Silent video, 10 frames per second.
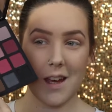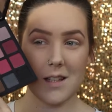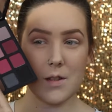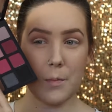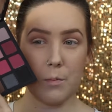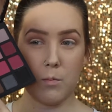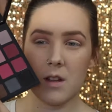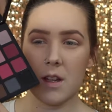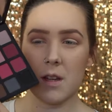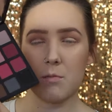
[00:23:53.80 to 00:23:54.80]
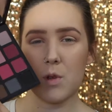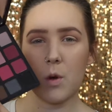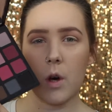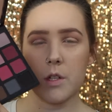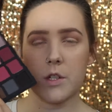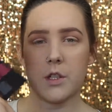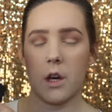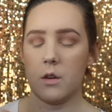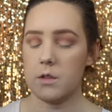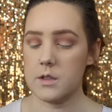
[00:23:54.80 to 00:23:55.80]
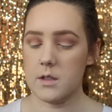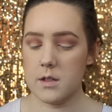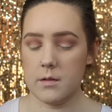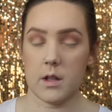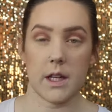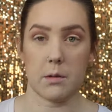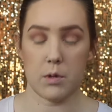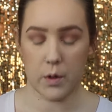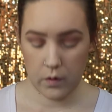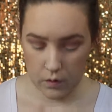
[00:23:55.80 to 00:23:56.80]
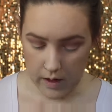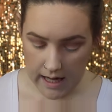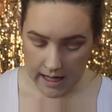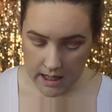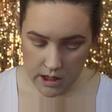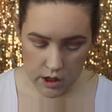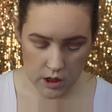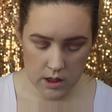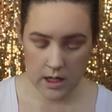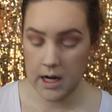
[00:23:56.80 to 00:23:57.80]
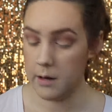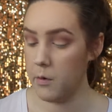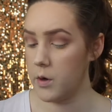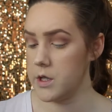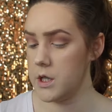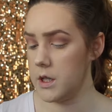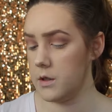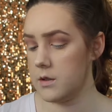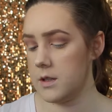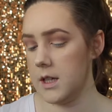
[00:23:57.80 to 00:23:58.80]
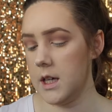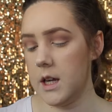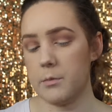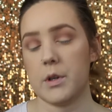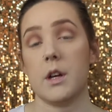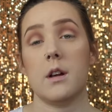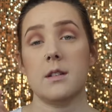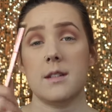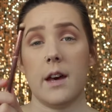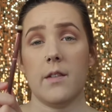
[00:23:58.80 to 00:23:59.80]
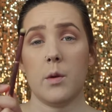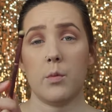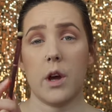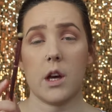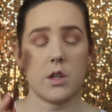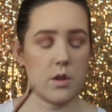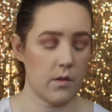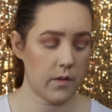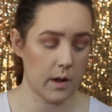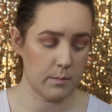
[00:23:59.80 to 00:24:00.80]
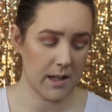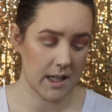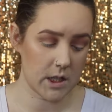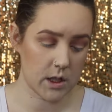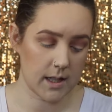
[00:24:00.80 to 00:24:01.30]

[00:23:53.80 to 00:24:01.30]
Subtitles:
has like a blue undertone. It's like a blue grayish. And I'm going to use the number 7 brush from BH